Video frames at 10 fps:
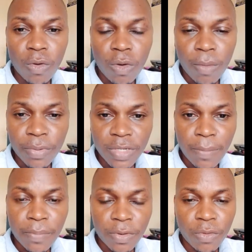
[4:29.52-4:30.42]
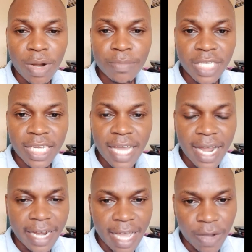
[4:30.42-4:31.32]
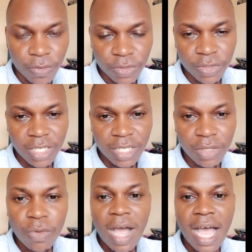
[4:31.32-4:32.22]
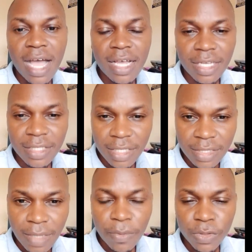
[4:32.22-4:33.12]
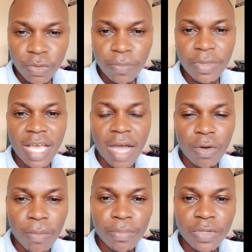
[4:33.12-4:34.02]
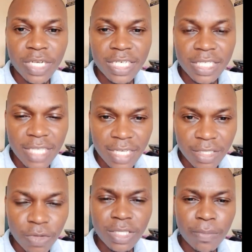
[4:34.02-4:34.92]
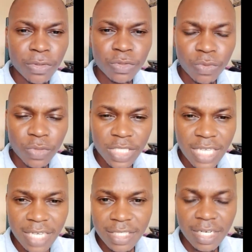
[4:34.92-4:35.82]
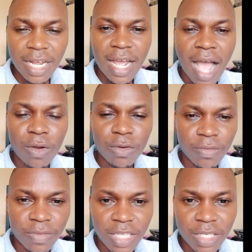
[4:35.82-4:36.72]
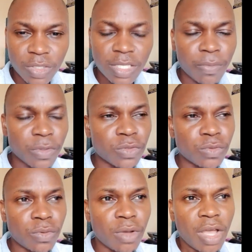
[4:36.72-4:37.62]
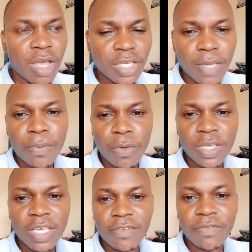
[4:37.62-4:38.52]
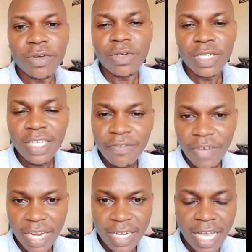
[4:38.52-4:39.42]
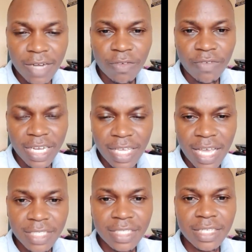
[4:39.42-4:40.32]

computer programs in and out. You are supposed to be a computer researcher. You are supposed to search a lot of things. You are supposed to keep looking for different kind of ideas.